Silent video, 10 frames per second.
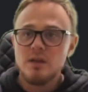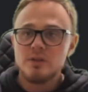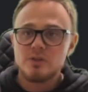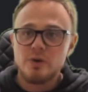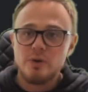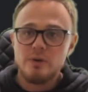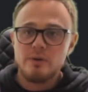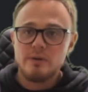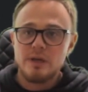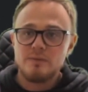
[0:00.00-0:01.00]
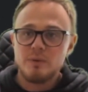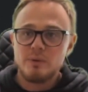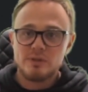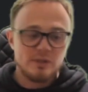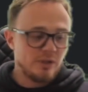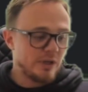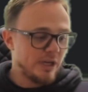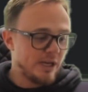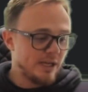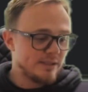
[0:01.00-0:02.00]
So if we were to look
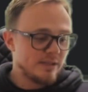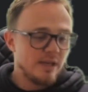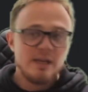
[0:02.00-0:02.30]
at it,